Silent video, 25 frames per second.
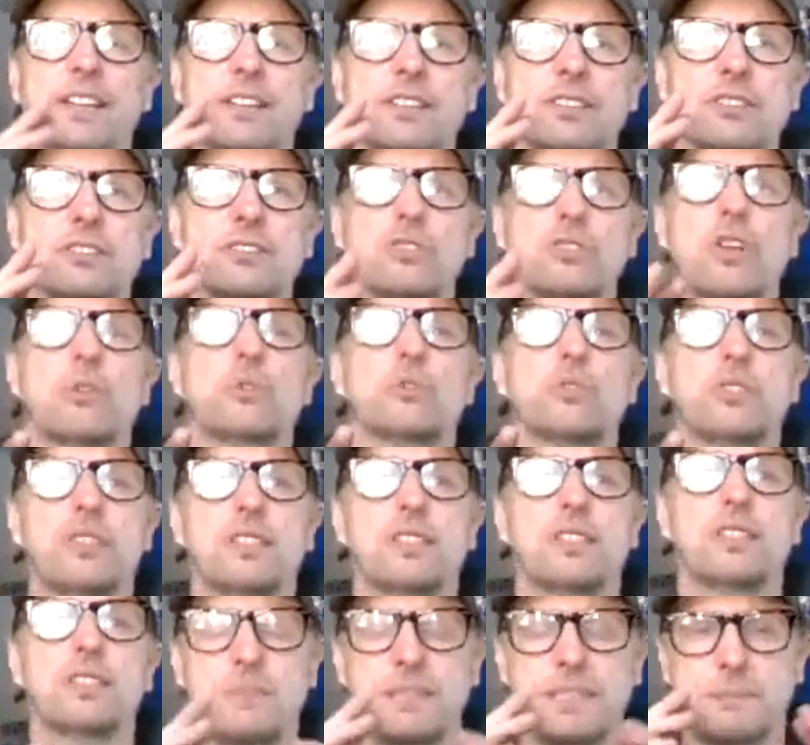
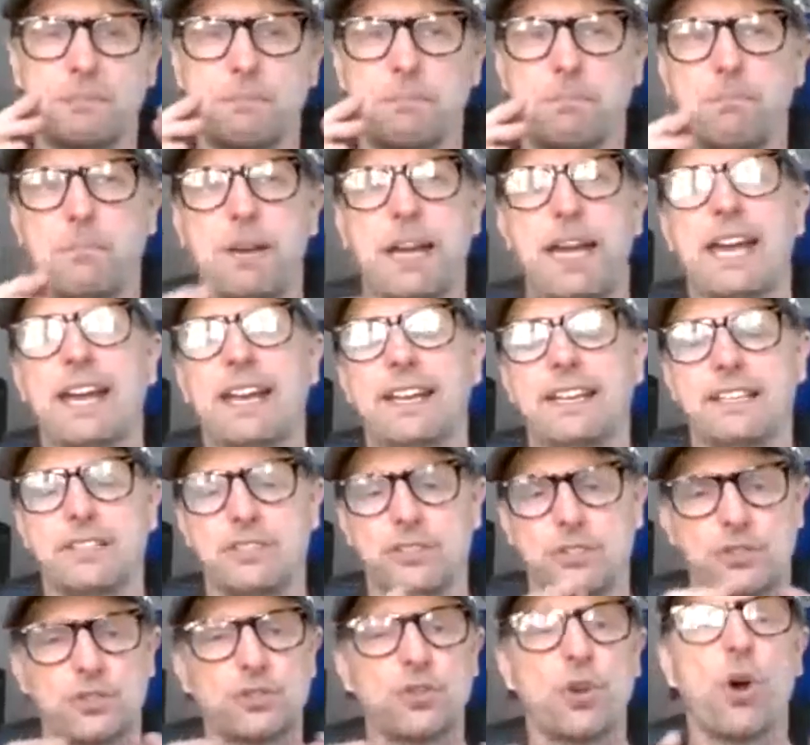socialism is bad.
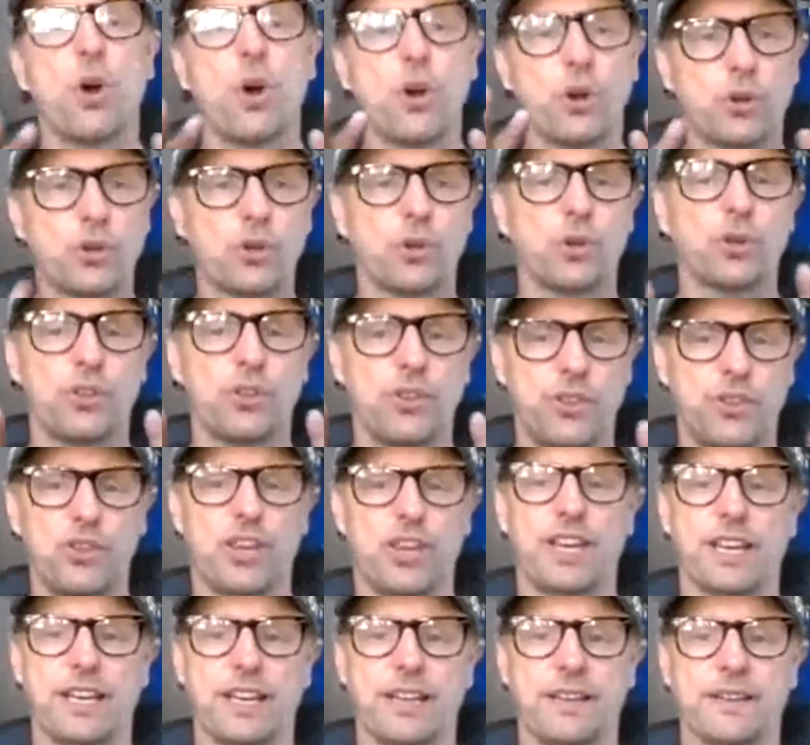It's not a good
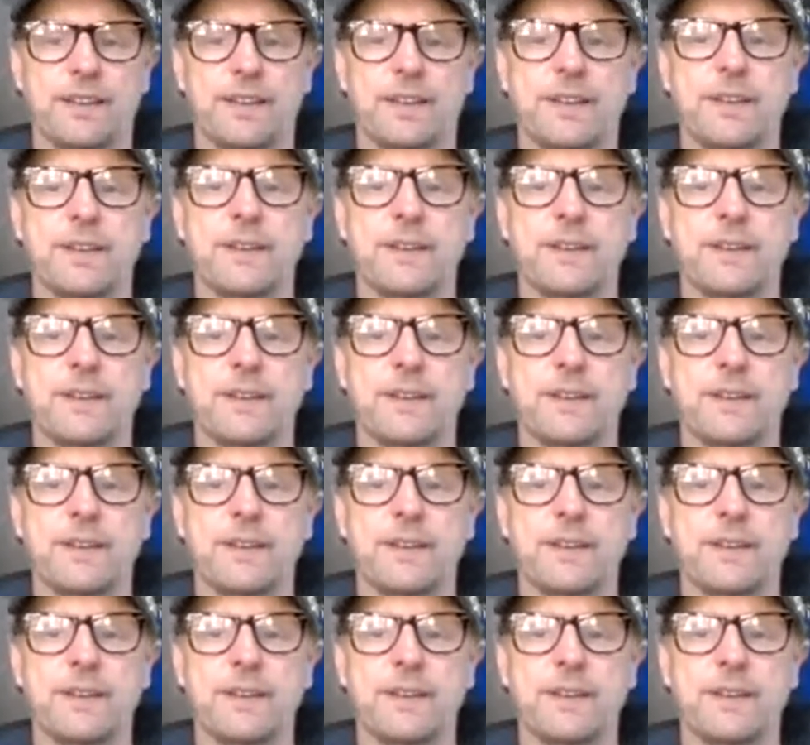thing.